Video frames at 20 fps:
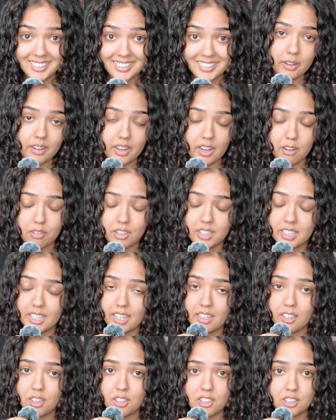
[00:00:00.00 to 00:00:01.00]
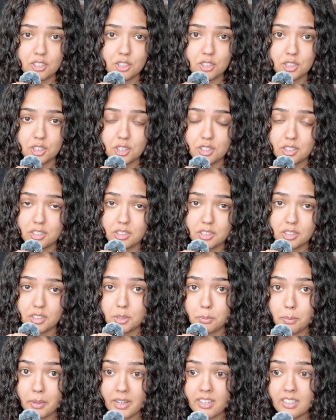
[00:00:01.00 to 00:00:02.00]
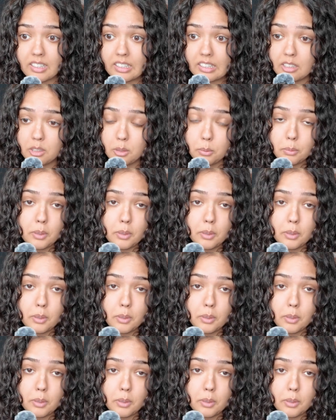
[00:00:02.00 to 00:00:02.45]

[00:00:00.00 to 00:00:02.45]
But every day you could just spend a little